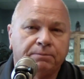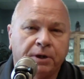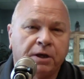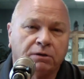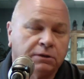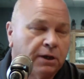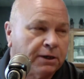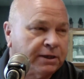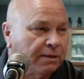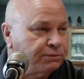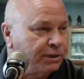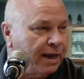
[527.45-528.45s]
because a lot of
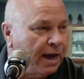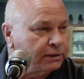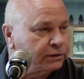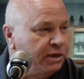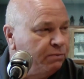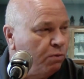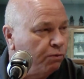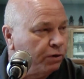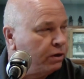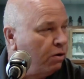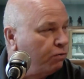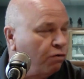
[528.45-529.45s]
times the guys that keep wanting
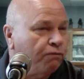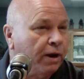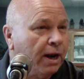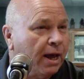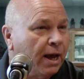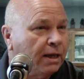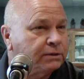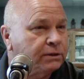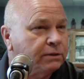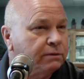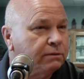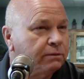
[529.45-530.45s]
to go and don't realize
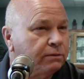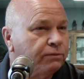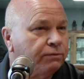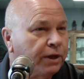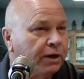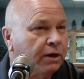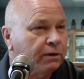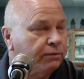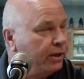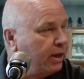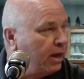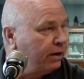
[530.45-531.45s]
that they're
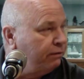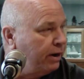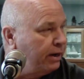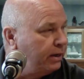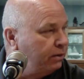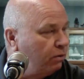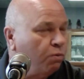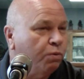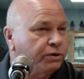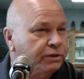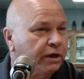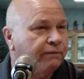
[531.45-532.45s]
dehydrated or
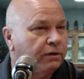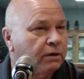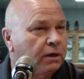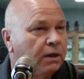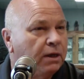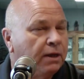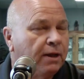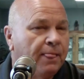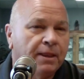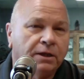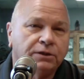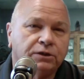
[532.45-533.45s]
whichever.
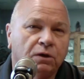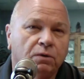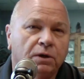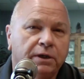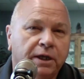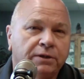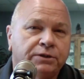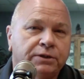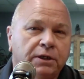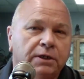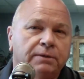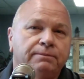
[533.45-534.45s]
So
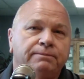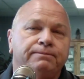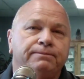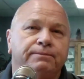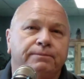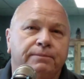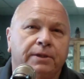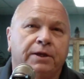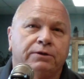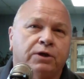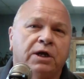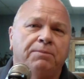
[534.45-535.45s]

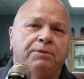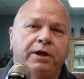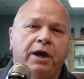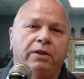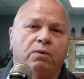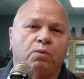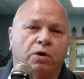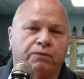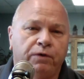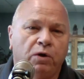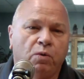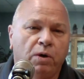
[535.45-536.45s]
it come together and
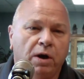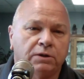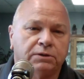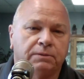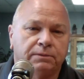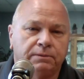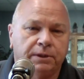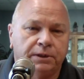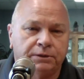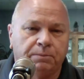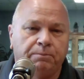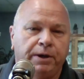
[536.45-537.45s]
worked real well
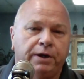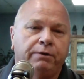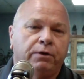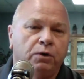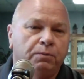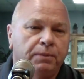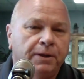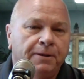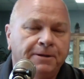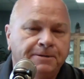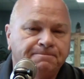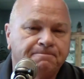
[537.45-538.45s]
as a big group,
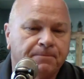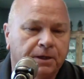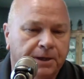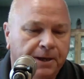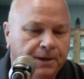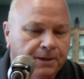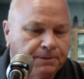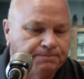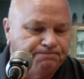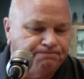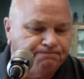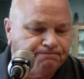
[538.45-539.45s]

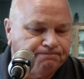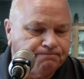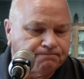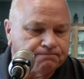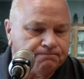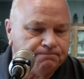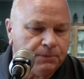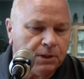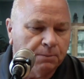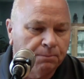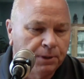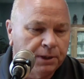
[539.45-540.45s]
and
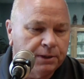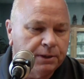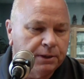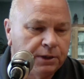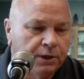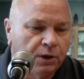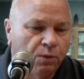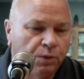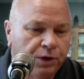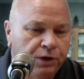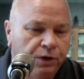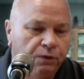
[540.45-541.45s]
but
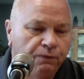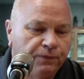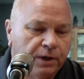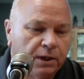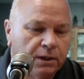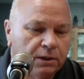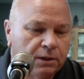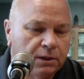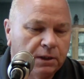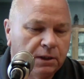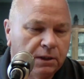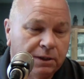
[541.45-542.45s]
when
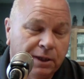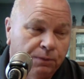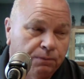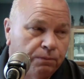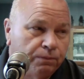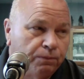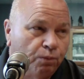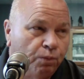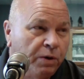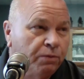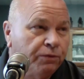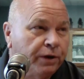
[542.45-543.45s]
and
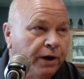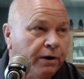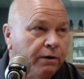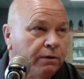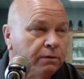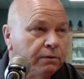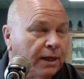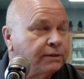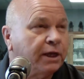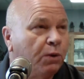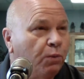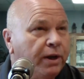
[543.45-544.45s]
we were there. I
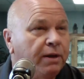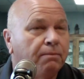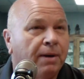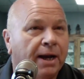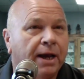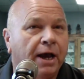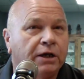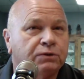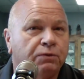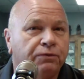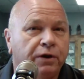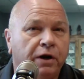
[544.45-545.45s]
say my
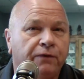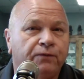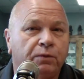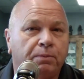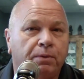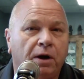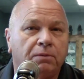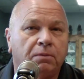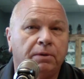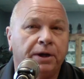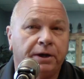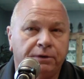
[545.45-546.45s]
guys were there for
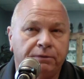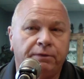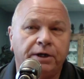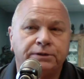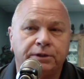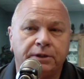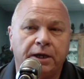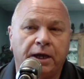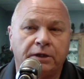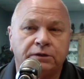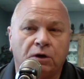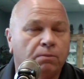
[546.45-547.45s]
probably, and the rest of the
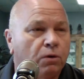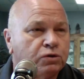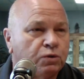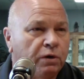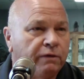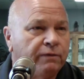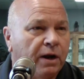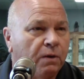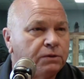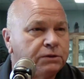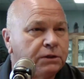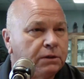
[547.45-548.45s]
guys almost 12
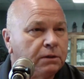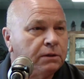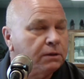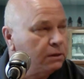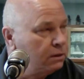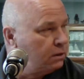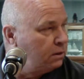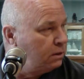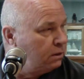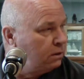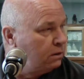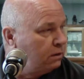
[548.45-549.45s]
hours
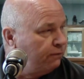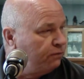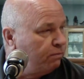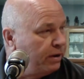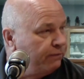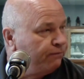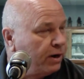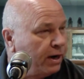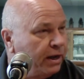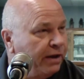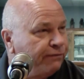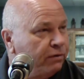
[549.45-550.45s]
from that
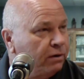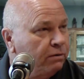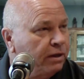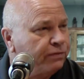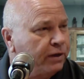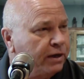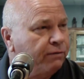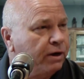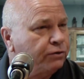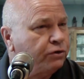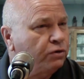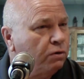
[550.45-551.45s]
Friday afternoon. I think
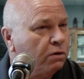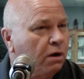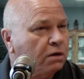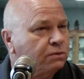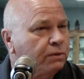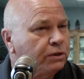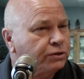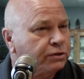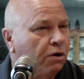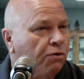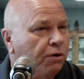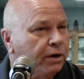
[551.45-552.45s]
around 2:00 when it
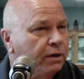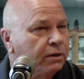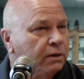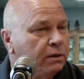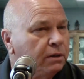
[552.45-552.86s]
started,